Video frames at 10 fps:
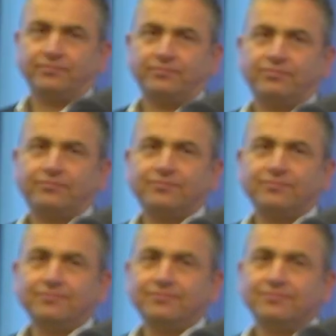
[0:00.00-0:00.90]

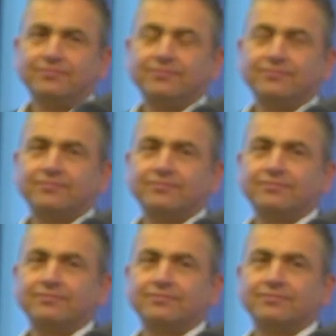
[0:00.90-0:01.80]

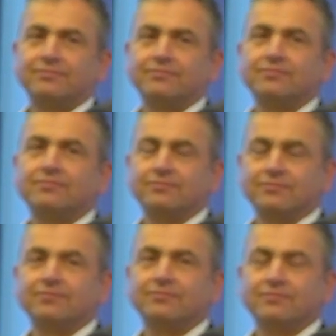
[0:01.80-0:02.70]

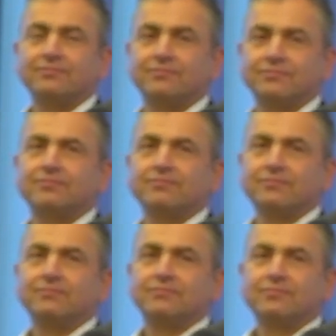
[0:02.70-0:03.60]

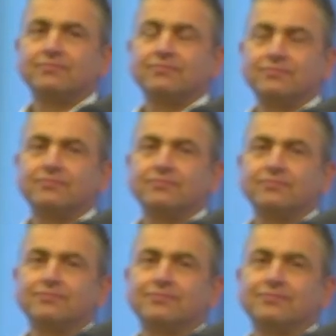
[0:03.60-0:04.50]

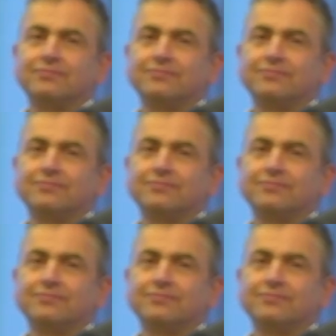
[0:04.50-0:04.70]
(silent)